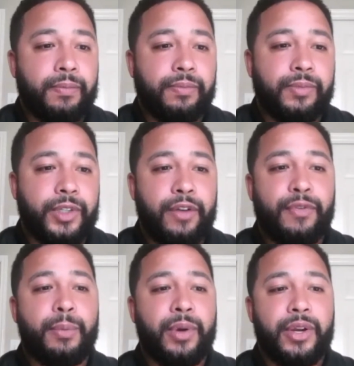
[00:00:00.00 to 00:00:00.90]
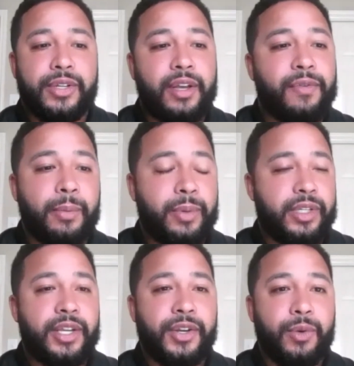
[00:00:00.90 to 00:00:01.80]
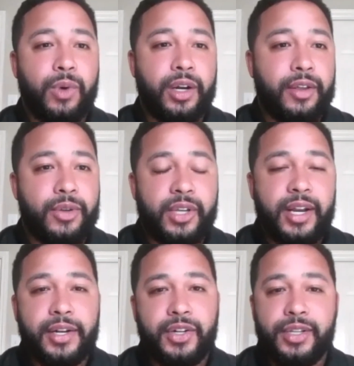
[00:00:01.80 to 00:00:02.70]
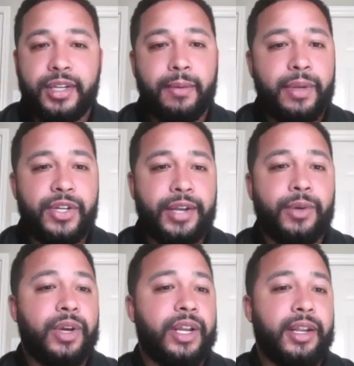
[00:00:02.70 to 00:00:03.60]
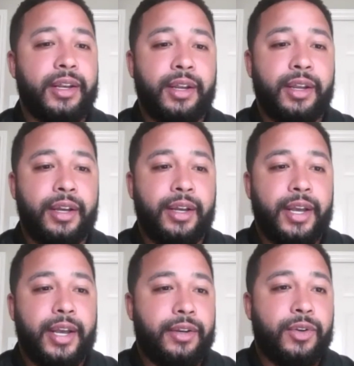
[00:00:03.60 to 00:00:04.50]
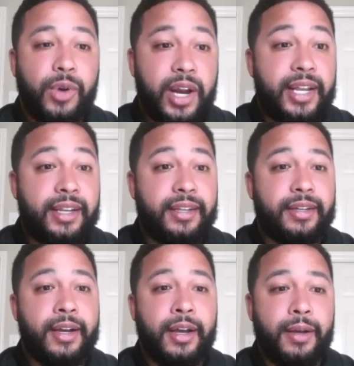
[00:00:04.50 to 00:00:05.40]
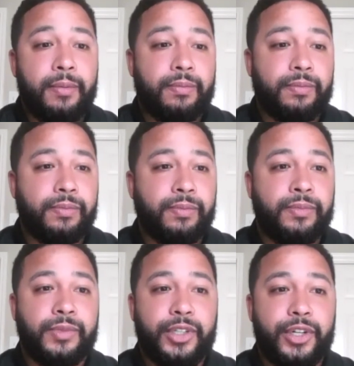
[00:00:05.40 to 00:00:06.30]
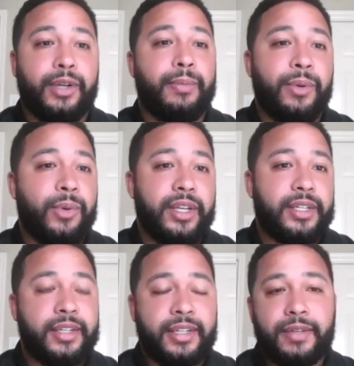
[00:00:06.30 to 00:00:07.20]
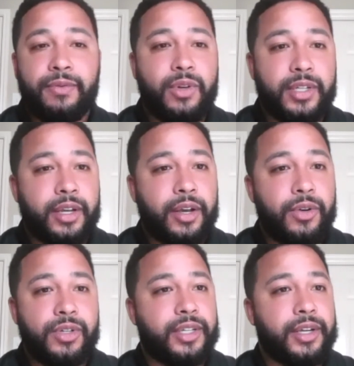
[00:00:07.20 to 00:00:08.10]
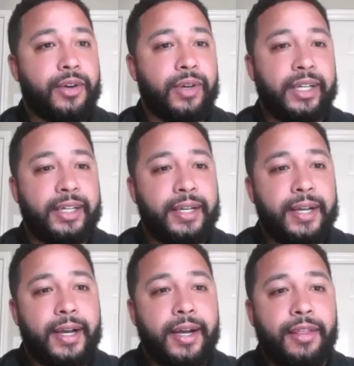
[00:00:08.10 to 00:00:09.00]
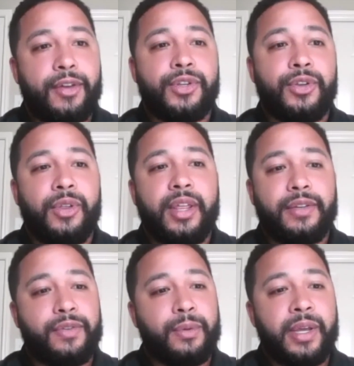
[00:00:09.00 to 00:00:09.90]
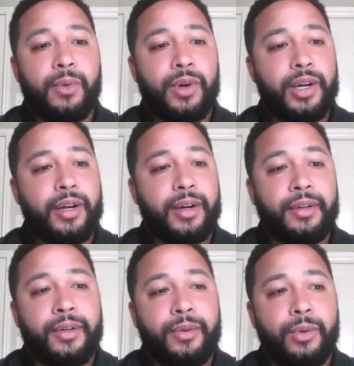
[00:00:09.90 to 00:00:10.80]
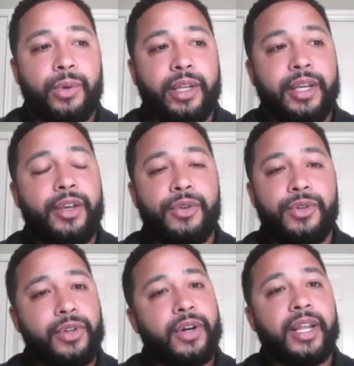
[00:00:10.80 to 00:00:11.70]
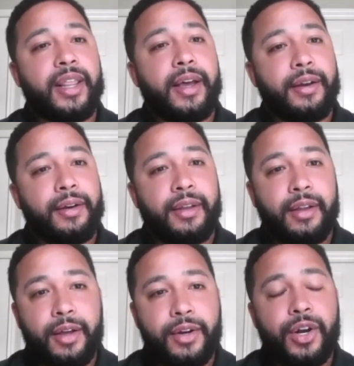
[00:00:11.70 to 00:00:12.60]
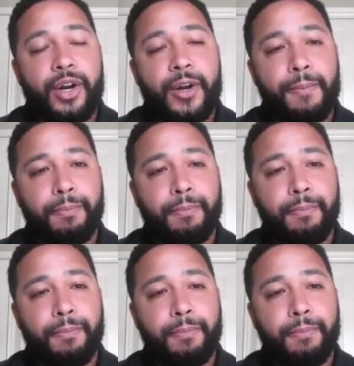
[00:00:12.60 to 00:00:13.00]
if you put yourself in a position where those connections can be genuine and great, you're going to be really successful as a coach. So those two things for me were really huge, learning that under her.